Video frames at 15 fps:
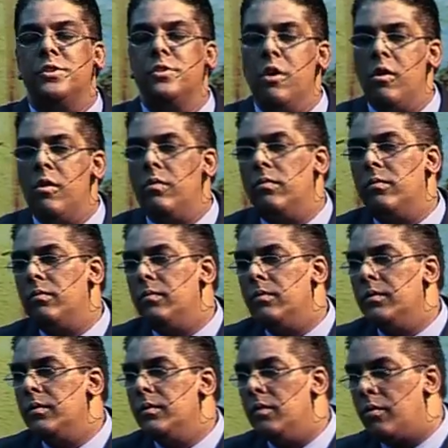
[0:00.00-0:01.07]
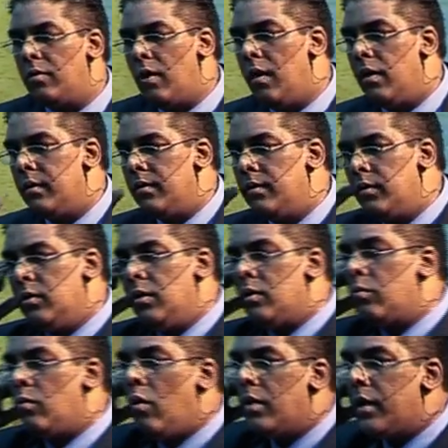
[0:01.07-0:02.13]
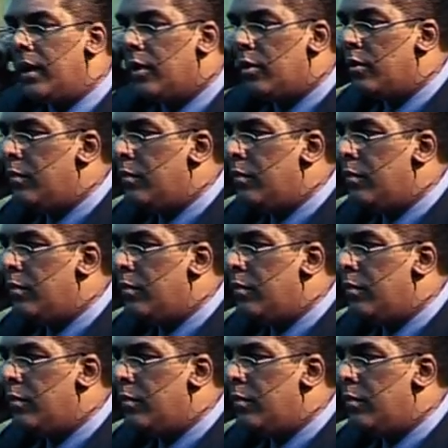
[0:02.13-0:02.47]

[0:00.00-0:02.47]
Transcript: No, you're wrong. You're not walking in